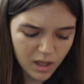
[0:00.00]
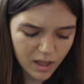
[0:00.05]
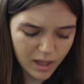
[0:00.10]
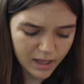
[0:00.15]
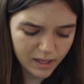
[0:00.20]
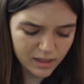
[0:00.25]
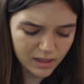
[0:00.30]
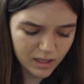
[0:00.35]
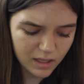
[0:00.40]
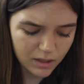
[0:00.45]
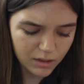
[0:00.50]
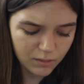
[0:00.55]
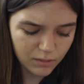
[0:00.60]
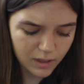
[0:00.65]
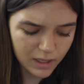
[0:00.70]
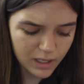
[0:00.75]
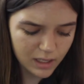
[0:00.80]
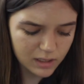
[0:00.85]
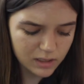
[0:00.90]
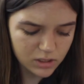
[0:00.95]
like the
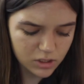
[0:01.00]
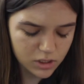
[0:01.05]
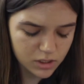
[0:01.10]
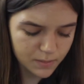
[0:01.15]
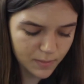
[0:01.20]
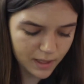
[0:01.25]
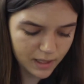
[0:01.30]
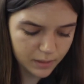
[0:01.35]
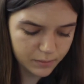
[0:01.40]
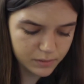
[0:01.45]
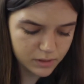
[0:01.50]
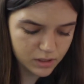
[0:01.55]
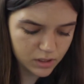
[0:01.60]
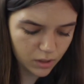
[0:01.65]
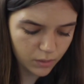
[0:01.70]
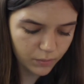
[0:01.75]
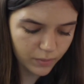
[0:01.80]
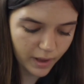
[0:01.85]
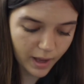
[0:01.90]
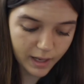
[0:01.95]
ingredients, just my lips
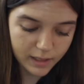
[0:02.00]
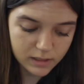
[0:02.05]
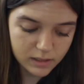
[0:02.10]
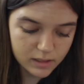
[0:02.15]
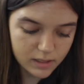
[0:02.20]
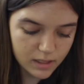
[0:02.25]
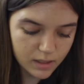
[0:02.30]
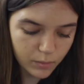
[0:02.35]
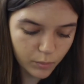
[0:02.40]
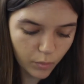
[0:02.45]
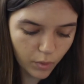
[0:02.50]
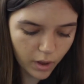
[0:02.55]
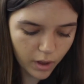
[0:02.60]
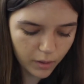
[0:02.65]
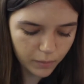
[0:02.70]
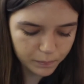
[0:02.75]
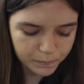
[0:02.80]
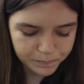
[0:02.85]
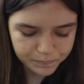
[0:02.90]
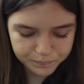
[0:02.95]
don't react to them
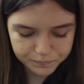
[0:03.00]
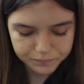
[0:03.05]
well.